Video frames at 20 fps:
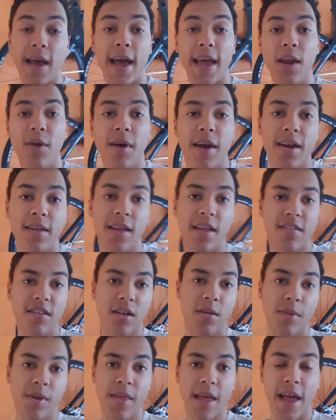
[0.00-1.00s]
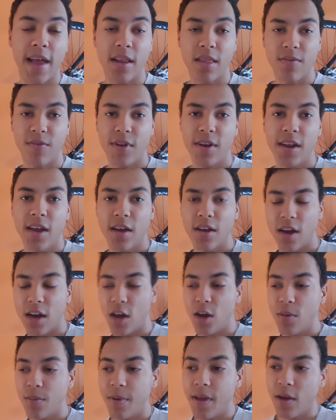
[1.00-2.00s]
Anyway, that's going to be the end of the video. I
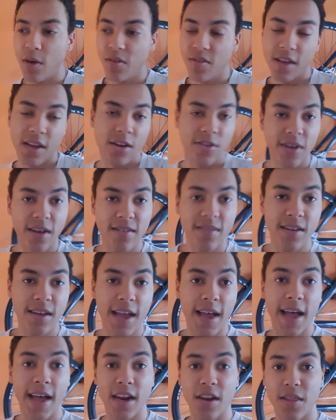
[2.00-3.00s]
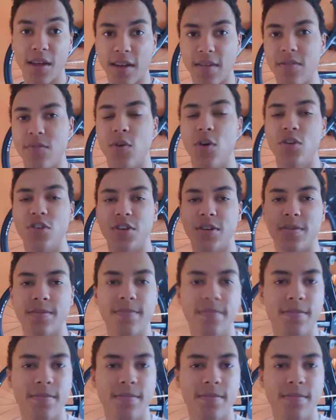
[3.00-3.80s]
hope it was interesting and thanks for watching.